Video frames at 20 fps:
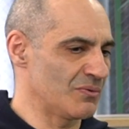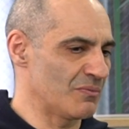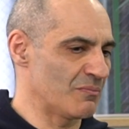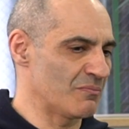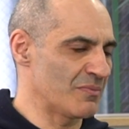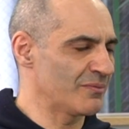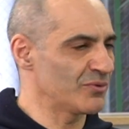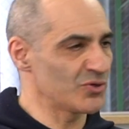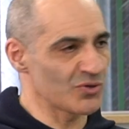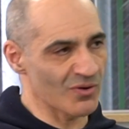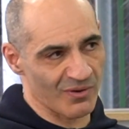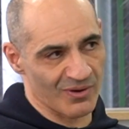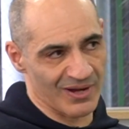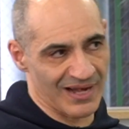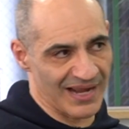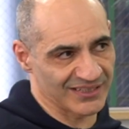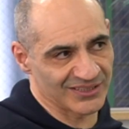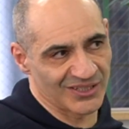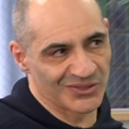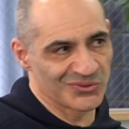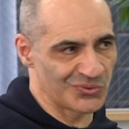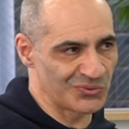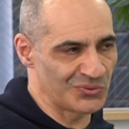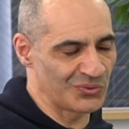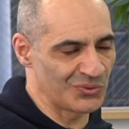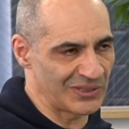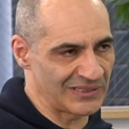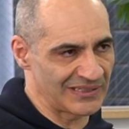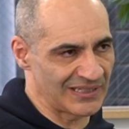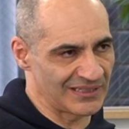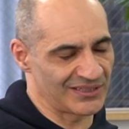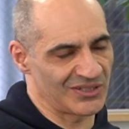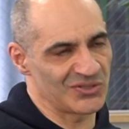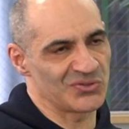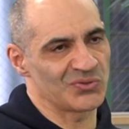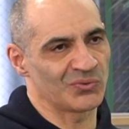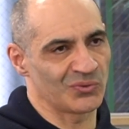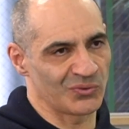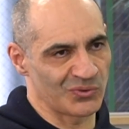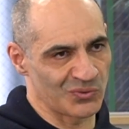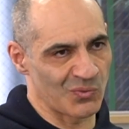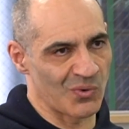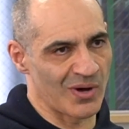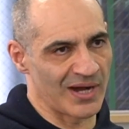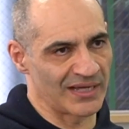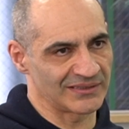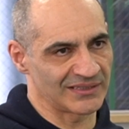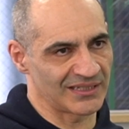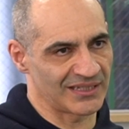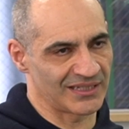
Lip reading: maybe you're reluctant to do it, and then you do it one,